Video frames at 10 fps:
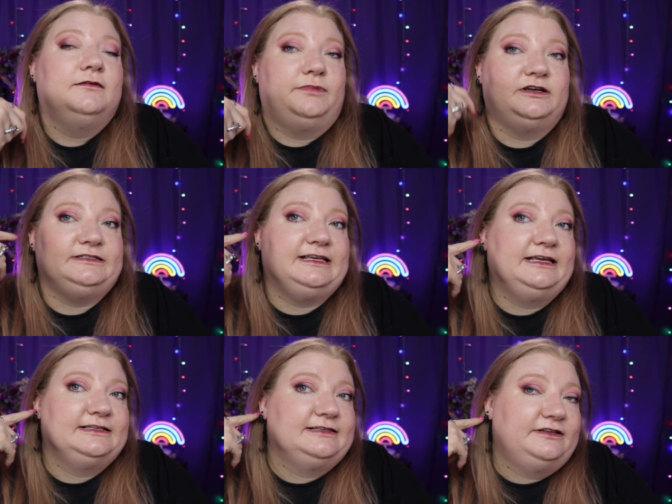
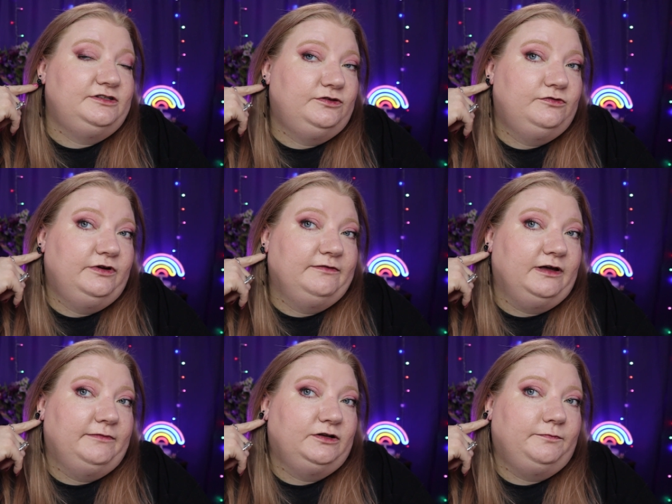piercing as they do in
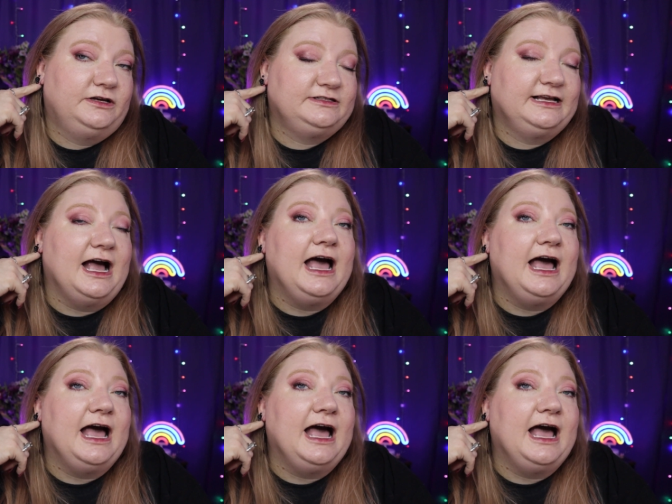my middle piercing.